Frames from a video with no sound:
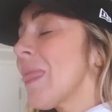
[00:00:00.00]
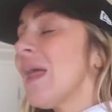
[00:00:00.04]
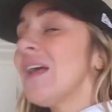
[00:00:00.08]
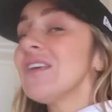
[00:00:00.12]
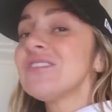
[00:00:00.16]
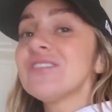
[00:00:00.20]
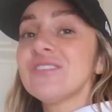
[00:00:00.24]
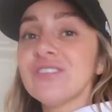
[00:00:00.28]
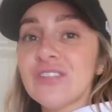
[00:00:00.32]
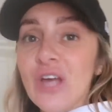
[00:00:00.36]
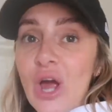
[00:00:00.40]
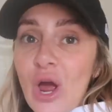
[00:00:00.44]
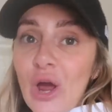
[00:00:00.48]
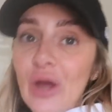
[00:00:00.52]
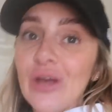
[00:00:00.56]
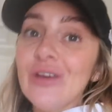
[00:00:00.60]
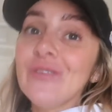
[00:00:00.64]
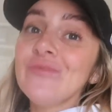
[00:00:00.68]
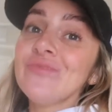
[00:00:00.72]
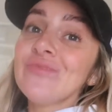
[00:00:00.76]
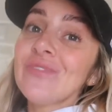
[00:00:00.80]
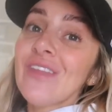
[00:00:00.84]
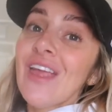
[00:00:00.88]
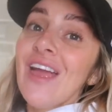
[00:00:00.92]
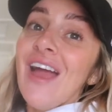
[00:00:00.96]
So,
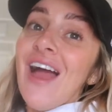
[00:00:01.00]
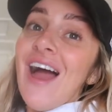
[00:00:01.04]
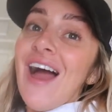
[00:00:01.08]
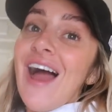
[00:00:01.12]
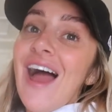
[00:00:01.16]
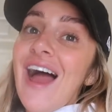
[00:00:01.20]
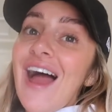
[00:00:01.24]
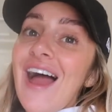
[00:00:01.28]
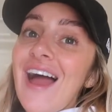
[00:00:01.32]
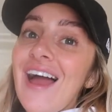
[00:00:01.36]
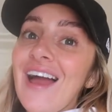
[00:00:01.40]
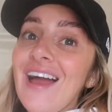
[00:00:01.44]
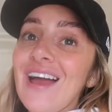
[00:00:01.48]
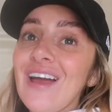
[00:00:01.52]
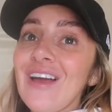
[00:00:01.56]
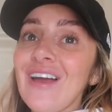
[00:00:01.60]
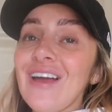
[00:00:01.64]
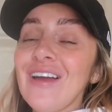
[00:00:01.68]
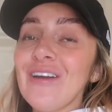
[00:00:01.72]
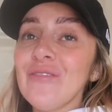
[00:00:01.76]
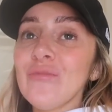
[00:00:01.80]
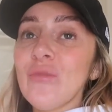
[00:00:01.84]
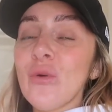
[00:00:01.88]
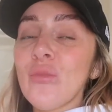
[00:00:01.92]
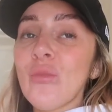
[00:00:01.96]

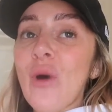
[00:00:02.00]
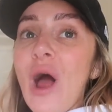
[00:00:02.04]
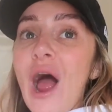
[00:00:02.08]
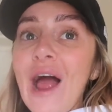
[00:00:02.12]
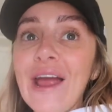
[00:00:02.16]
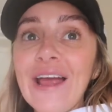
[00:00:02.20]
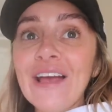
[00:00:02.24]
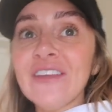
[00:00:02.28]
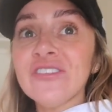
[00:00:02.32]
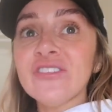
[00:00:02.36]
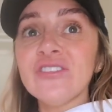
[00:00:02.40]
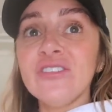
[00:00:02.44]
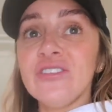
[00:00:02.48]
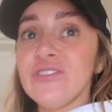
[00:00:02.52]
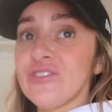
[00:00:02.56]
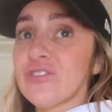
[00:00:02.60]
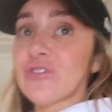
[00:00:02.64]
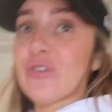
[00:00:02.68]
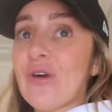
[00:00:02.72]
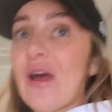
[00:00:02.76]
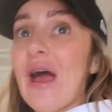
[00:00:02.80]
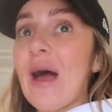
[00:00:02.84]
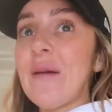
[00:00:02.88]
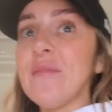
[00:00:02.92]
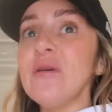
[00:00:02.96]
I asked on
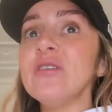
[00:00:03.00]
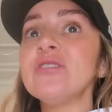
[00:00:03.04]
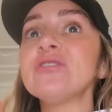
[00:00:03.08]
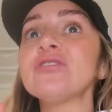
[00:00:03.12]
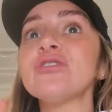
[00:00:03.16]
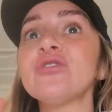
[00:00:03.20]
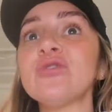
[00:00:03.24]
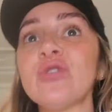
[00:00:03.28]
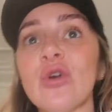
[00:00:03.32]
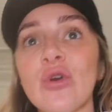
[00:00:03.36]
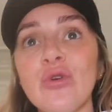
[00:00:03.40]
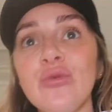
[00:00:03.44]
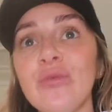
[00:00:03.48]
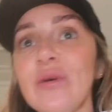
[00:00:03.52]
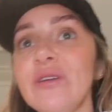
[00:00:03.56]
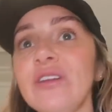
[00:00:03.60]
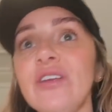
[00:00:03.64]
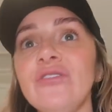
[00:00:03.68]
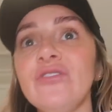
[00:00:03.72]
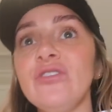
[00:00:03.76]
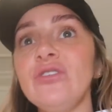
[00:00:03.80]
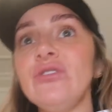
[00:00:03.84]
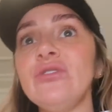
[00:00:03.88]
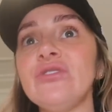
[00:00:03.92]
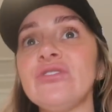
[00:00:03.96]
Instagram and so many
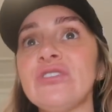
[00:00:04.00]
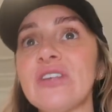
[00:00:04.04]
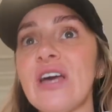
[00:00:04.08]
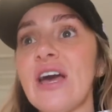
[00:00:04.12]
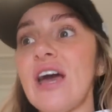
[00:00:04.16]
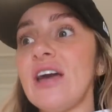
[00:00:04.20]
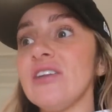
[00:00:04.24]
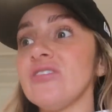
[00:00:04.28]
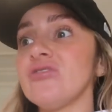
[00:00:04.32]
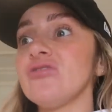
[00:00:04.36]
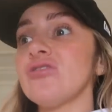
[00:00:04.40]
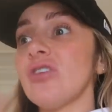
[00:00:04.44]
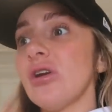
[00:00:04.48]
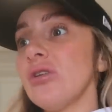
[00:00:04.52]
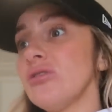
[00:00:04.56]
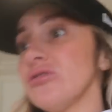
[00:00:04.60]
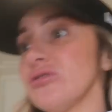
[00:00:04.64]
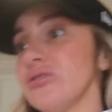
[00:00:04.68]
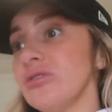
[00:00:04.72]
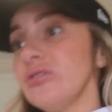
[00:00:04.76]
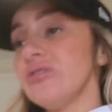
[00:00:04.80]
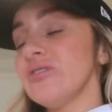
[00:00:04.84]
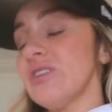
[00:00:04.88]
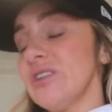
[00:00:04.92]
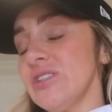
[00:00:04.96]
of you said, don't
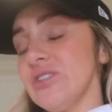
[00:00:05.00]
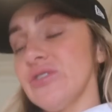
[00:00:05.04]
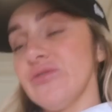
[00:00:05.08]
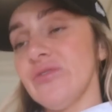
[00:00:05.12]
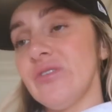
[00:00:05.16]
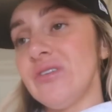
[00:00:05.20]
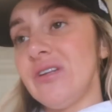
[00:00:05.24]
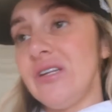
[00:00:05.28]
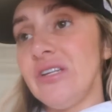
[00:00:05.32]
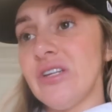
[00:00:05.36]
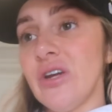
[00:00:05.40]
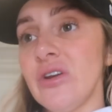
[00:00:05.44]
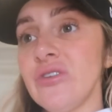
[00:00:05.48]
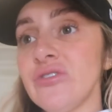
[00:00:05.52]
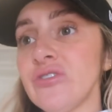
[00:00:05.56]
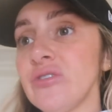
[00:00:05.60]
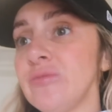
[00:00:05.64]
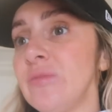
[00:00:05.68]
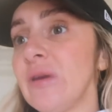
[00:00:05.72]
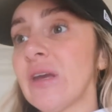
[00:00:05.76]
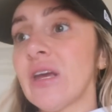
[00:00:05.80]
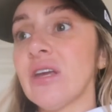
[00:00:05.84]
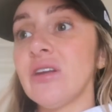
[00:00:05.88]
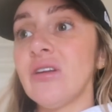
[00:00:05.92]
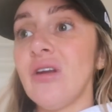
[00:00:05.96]
do Santorini, don't do
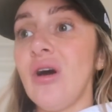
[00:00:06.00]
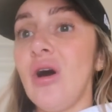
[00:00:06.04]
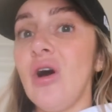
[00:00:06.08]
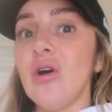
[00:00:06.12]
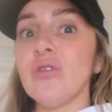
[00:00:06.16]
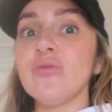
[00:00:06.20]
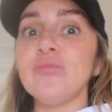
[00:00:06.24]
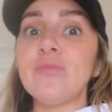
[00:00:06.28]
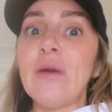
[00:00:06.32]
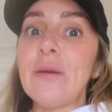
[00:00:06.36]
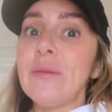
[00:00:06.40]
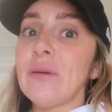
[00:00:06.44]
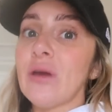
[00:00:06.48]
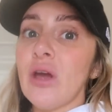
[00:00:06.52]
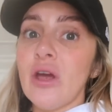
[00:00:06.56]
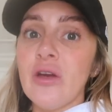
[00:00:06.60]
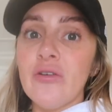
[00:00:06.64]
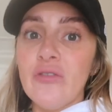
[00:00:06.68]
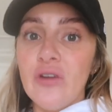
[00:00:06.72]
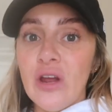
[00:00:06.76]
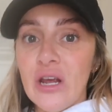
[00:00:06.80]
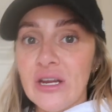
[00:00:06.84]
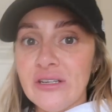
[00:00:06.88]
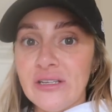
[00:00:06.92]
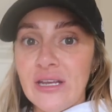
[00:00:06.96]
Mykonos, maybe go
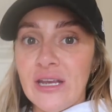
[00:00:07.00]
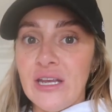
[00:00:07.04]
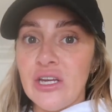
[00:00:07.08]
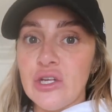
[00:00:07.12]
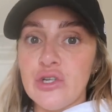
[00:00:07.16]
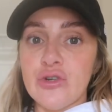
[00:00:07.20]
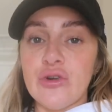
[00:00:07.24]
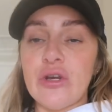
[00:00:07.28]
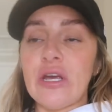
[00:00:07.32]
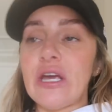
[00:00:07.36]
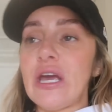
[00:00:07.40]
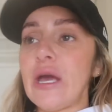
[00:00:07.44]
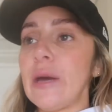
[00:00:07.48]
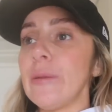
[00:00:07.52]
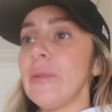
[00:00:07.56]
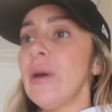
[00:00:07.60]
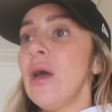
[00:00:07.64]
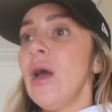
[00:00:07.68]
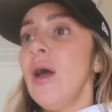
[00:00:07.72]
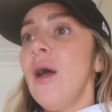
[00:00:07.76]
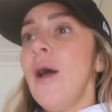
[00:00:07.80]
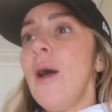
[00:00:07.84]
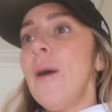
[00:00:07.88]
for like a day trip,